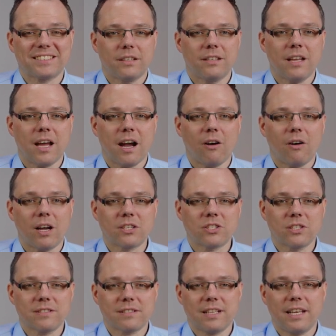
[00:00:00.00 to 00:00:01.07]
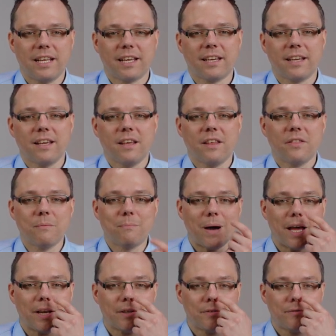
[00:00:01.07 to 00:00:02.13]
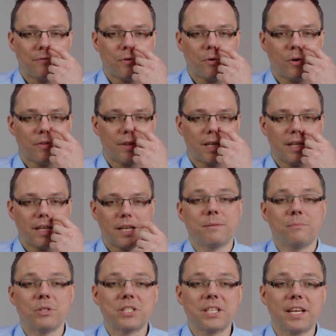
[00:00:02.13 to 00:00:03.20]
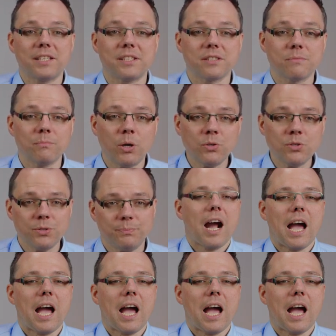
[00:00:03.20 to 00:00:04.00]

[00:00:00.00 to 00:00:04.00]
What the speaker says: Now I just click the button for the simultaneous mode,